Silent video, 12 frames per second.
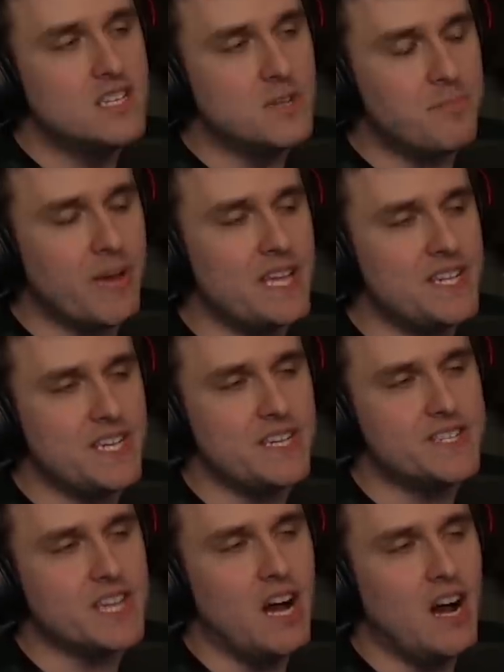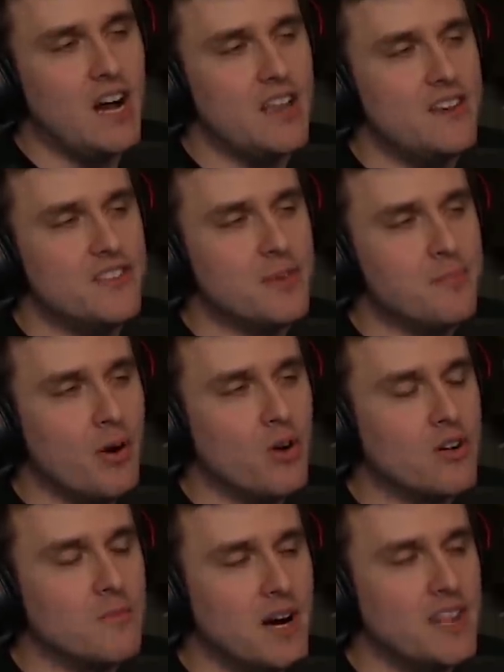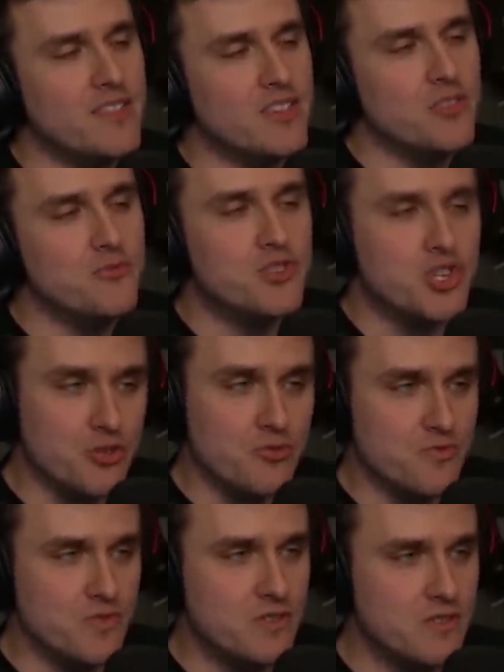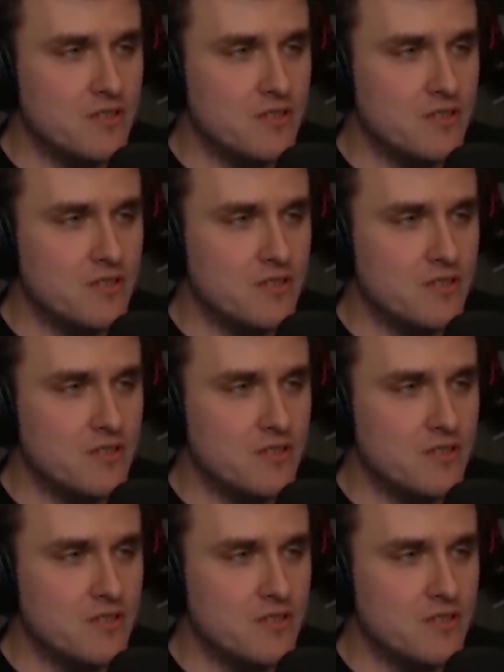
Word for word: dependent on the Pokemon that you choose.